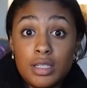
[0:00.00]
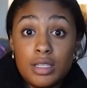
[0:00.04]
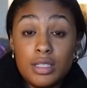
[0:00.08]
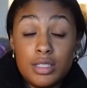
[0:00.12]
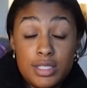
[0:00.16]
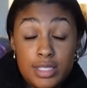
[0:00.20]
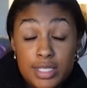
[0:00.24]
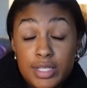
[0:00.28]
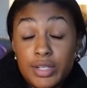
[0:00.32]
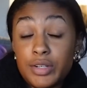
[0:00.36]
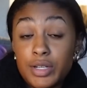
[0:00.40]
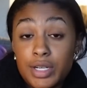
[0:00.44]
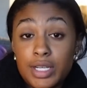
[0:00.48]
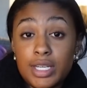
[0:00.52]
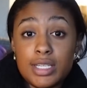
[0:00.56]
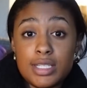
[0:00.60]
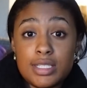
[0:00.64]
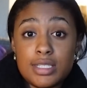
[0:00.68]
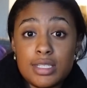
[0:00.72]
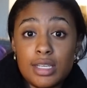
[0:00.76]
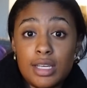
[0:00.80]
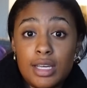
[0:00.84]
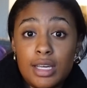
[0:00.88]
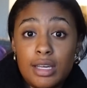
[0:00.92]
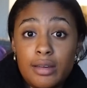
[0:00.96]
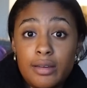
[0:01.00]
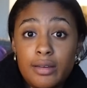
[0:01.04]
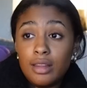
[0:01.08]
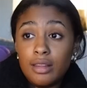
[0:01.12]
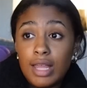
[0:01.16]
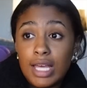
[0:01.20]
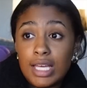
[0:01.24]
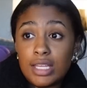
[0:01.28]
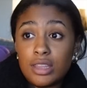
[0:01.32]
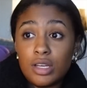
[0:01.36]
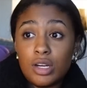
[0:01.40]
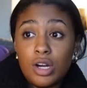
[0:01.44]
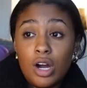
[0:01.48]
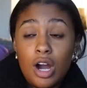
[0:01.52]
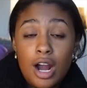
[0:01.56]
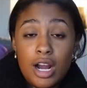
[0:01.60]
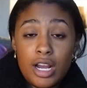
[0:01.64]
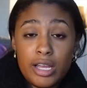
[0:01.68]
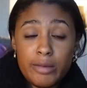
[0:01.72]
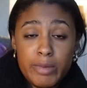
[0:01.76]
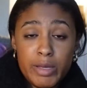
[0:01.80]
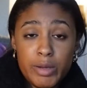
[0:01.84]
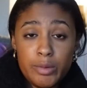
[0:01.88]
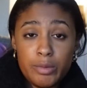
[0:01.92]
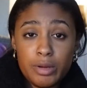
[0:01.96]
Seriously. Like, the car
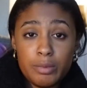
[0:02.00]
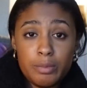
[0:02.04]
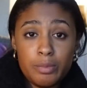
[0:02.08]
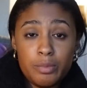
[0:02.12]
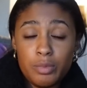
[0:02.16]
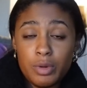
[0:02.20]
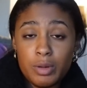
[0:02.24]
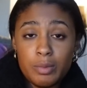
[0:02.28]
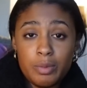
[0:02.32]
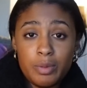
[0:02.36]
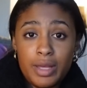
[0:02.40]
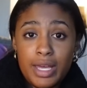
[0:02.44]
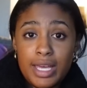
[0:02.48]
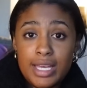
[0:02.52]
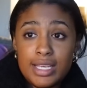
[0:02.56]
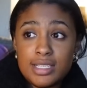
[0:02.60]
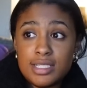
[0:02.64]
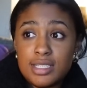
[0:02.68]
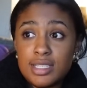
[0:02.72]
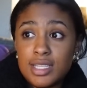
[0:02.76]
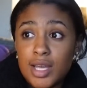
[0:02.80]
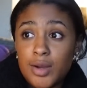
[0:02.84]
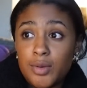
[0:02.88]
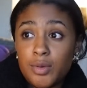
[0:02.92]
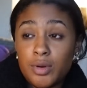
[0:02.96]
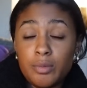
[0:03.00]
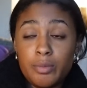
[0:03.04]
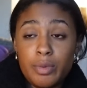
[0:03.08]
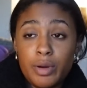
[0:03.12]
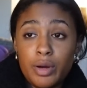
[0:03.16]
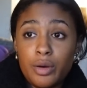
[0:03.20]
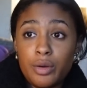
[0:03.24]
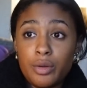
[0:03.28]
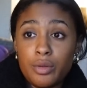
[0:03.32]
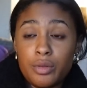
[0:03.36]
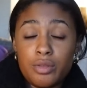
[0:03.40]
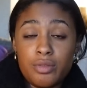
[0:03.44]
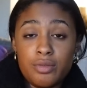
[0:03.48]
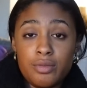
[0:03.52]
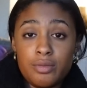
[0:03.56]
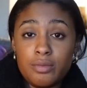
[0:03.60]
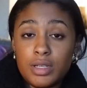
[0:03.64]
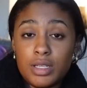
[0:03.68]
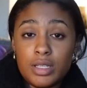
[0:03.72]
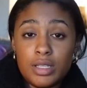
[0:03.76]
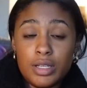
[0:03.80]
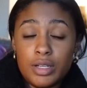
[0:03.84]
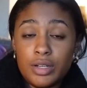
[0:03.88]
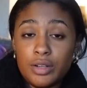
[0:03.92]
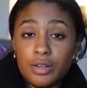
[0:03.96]
can be replaced. They were both
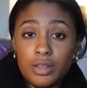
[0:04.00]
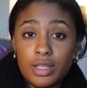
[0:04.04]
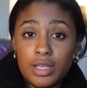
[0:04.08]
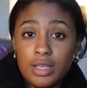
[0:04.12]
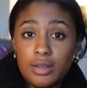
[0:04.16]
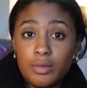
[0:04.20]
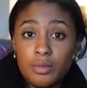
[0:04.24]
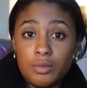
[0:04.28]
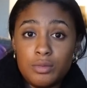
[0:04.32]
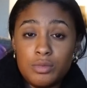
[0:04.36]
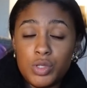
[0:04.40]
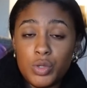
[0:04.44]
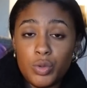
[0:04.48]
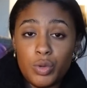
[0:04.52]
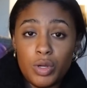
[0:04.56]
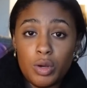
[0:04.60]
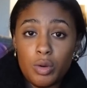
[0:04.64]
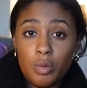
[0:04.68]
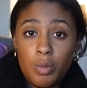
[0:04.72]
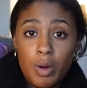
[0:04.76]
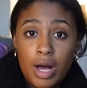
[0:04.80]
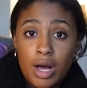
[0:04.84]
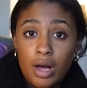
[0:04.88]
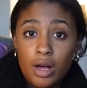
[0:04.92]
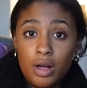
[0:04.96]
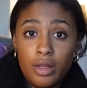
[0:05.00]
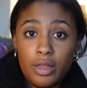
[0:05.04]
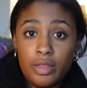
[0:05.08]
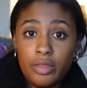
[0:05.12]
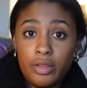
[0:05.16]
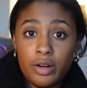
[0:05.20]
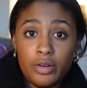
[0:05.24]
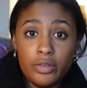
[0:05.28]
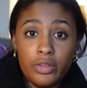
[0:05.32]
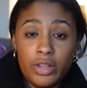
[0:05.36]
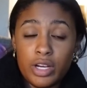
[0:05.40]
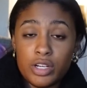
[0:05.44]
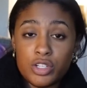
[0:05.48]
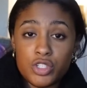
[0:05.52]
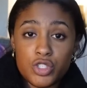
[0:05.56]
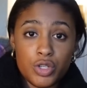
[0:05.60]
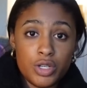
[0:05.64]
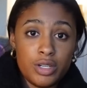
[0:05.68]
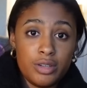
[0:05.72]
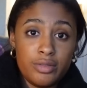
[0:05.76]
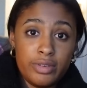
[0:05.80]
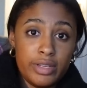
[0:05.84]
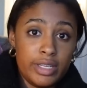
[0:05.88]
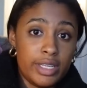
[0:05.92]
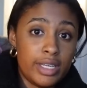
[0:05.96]
clearly doing well in their
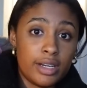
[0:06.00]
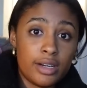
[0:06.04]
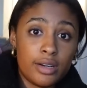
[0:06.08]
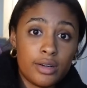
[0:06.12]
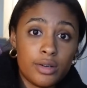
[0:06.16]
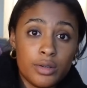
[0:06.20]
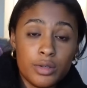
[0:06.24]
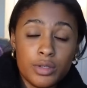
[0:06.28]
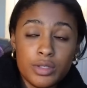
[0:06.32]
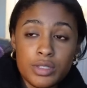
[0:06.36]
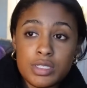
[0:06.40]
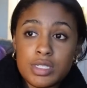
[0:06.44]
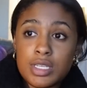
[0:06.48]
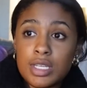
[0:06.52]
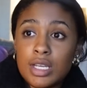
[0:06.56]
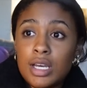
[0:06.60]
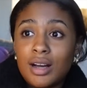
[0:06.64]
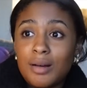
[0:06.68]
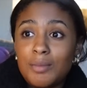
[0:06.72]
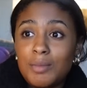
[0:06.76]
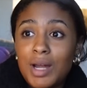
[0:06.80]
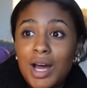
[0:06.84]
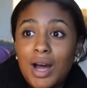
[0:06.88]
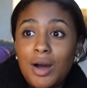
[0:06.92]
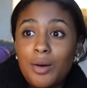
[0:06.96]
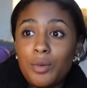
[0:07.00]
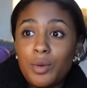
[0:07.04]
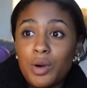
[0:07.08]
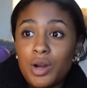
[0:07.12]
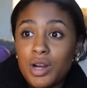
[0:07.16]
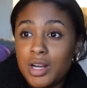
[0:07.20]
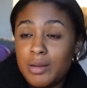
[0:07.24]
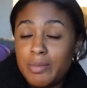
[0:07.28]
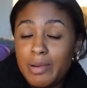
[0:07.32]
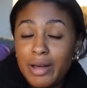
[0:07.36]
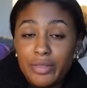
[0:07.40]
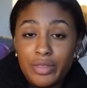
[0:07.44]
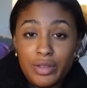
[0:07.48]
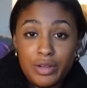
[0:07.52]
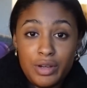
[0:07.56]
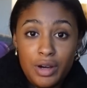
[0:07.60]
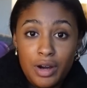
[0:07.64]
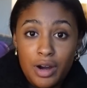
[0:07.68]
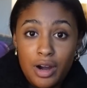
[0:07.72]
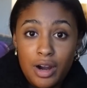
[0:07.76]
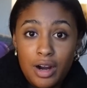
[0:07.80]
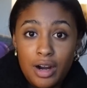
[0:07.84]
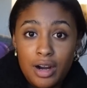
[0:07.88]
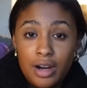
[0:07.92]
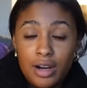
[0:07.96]
luxury vehicles. I'm not worried about the
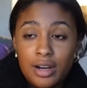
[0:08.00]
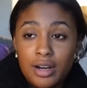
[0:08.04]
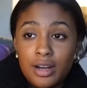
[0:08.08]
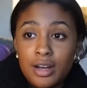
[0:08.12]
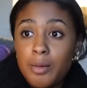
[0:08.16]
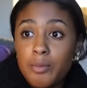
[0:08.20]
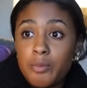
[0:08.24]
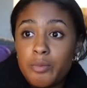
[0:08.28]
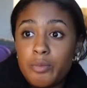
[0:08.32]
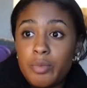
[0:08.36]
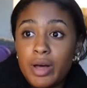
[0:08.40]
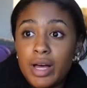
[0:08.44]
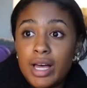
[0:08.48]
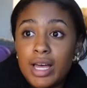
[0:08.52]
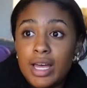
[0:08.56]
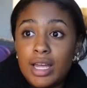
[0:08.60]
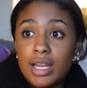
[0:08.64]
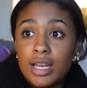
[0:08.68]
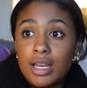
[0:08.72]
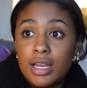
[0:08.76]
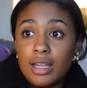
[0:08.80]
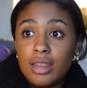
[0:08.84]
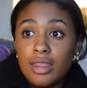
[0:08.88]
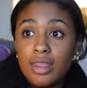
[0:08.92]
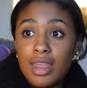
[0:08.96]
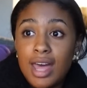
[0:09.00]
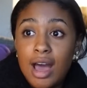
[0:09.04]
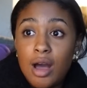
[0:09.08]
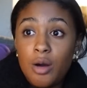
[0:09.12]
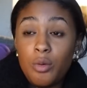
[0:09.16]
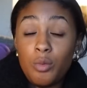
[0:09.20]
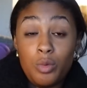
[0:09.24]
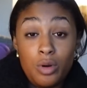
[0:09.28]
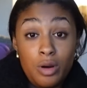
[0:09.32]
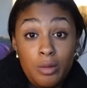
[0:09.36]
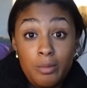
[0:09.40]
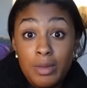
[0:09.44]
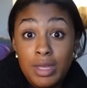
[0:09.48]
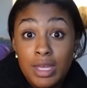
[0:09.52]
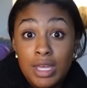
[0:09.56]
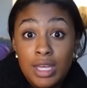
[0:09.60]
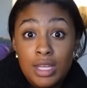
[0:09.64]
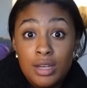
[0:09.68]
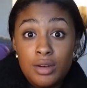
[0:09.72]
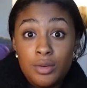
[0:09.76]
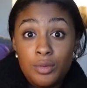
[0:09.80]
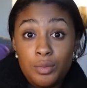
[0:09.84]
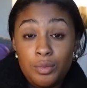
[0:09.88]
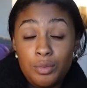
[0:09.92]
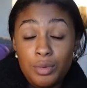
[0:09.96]
car, but that
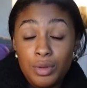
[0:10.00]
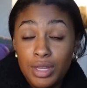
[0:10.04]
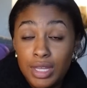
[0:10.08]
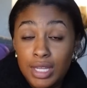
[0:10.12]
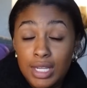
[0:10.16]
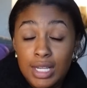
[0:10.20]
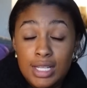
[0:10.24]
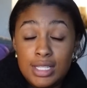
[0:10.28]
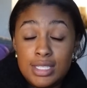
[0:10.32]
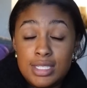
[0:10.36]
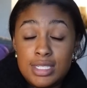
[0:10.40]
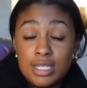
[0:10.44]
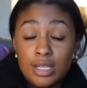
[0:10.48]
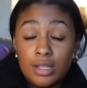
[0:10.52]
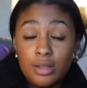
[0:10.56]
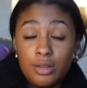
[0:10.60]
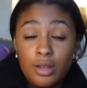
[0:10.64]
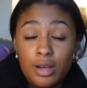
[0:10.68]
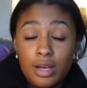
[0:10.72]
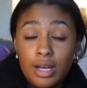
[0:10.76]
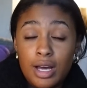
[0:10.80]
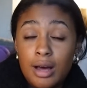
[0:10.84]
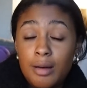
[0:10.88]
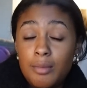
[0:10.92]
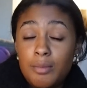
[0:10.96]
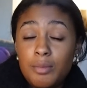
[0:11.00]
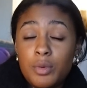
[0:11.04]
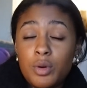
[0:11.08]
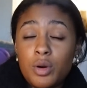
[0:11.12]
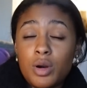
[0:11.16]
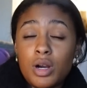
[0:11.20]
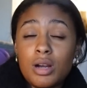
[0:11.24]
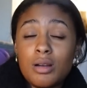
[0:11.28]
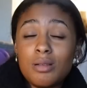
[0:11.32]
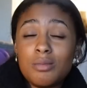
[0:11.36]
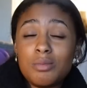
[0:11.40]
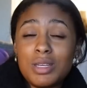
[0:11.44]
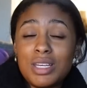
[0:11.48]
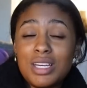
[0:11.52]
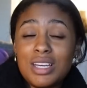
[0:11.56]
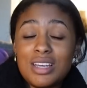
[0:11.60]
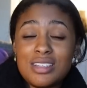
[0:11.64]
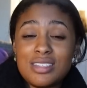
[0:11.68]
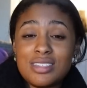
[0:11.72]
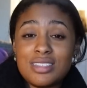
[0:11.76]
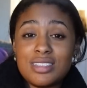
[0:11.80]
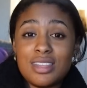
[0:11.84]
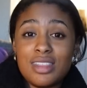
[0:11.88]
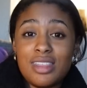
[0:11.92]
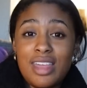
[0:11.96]
woman really needs to look up more
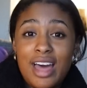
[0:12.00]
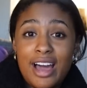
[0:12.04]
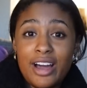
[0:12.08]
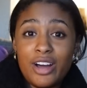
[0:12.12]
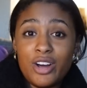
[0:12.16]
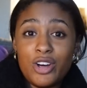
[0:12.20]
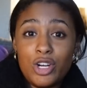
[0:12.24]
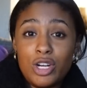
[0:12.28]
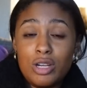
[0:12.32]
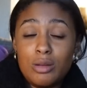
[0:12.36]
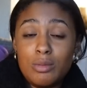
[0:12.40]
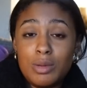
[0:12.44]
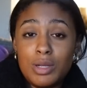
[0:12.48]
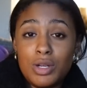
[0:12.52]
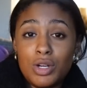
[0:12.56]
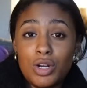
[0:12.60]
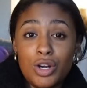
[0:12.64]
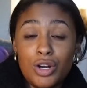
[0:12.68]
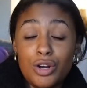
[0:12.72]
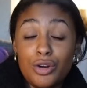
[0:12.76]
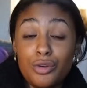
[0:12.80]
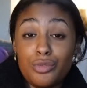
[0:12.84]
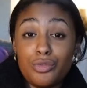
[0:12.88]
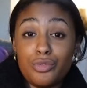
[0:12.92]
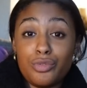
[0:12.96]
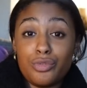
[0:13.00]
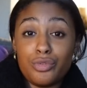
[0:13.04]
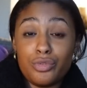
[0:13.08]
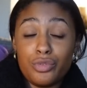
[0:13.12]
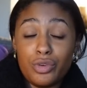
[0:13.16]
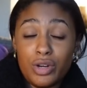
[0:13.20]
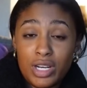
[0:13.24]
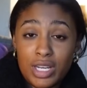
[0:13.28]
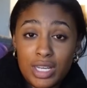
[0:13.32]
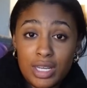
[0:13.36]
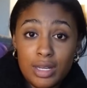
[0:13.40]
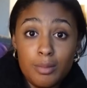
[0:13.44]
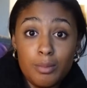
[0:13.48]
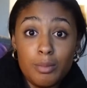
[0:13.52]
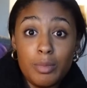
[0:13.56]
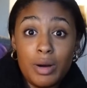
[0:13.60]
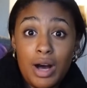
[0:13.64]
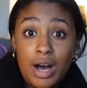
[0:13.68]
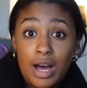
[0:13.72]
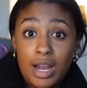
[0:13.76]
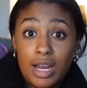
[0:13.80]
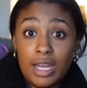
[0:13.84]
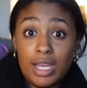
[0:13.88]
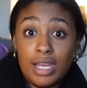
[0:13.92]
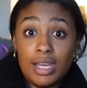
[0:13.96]
because that could have been her freaking
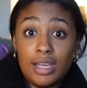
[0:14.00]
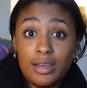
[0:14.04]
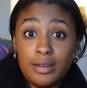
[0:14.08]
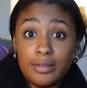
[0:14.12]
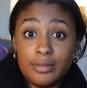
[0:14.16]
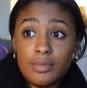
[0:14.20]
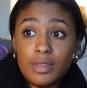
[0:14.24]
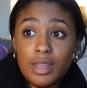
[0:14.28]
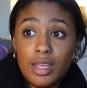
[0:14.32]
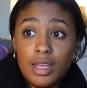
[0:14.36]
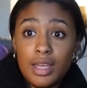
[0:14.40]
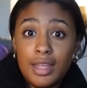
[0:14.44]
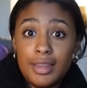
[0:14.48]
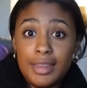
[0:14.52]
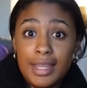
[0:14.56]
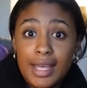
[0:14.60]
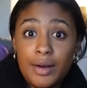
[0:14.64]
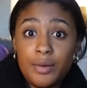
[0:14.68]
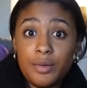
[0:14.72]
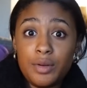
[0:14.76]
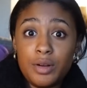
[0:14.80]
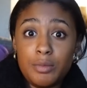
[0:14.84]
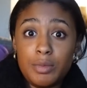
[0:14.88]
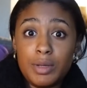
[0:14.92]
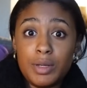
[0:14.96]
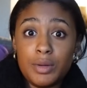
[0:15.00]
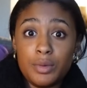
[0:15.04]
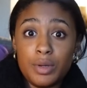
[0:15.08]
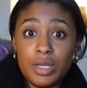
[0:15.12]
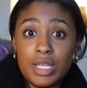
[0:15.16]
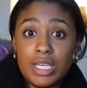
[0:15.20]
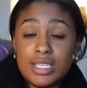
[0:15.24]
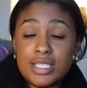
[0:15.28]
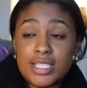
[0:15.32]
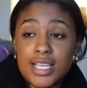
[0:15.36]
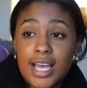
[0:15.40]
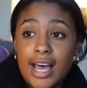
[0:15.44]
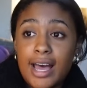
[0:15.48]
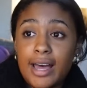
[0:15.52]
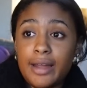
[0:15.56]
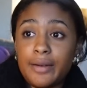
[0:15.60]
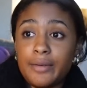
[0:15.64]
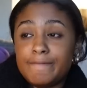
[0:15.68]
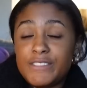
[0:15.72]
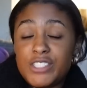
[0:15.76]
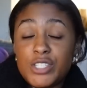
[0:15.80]
body. And that would have been really sad.